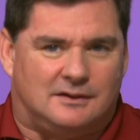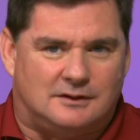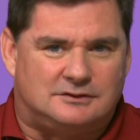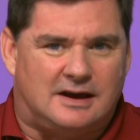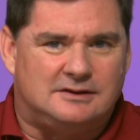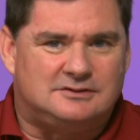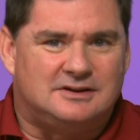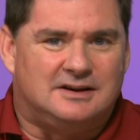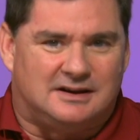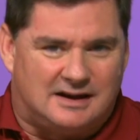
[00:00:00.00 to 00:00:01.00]
The Saints
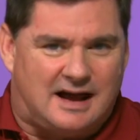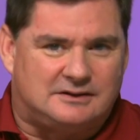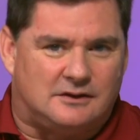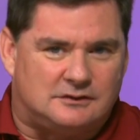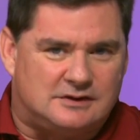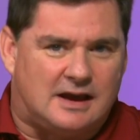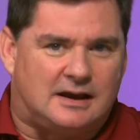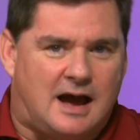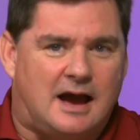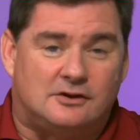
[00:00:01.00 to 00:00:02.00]
got to the
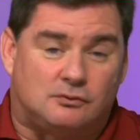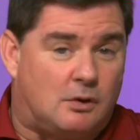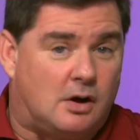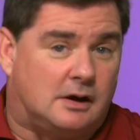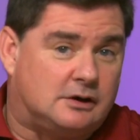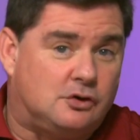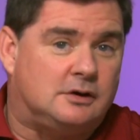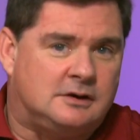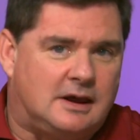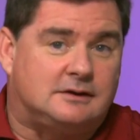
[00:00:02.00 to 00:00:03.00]
second highest rung and
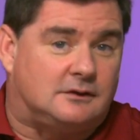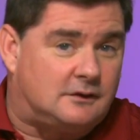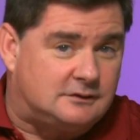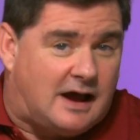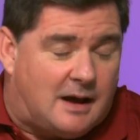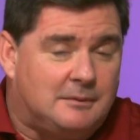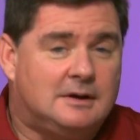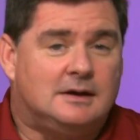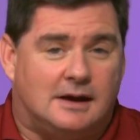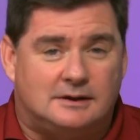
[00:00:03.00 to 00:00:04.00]
couldn't get to the top.
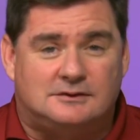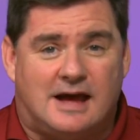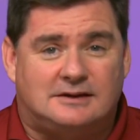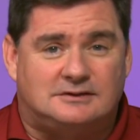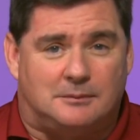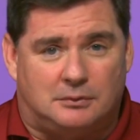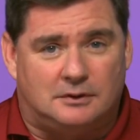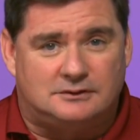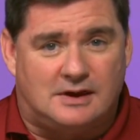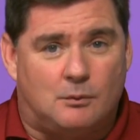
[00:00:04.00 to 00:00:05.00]
It's that
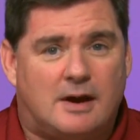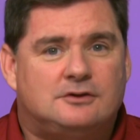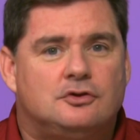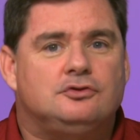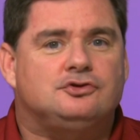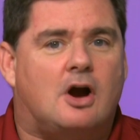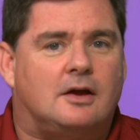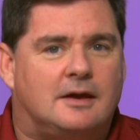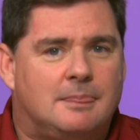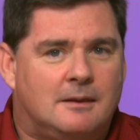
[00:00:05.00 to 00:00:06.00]
simple as they went to
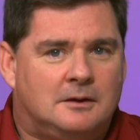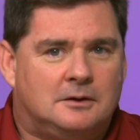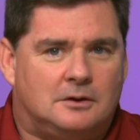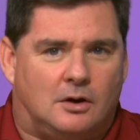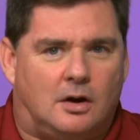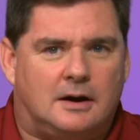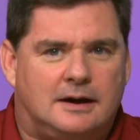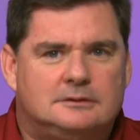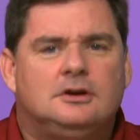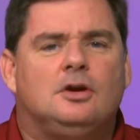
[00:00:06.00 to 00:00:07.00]
Charlotte on
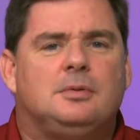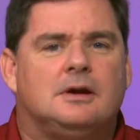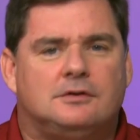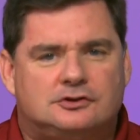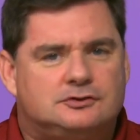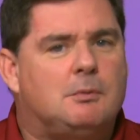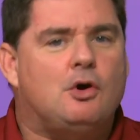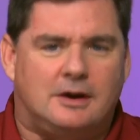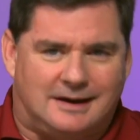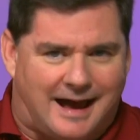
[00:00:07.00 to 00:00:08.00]
a little bit of a
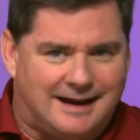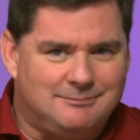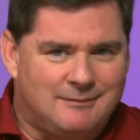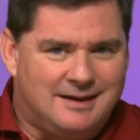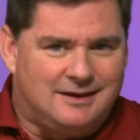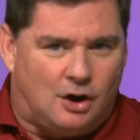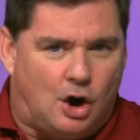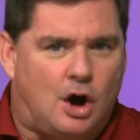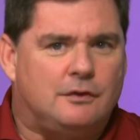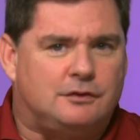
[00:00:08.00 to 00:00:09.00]
smoky night
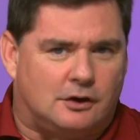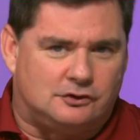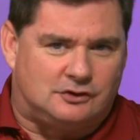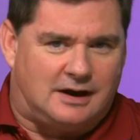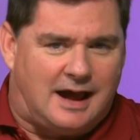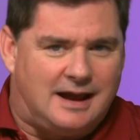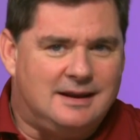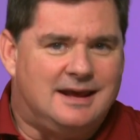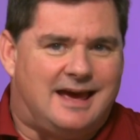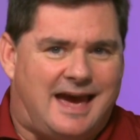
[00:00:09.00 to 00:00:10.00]
on Thursday
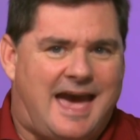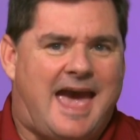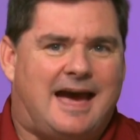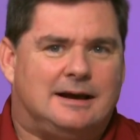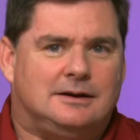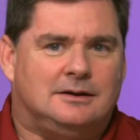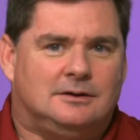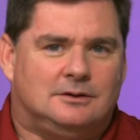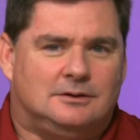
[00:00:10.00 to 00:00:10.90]
night and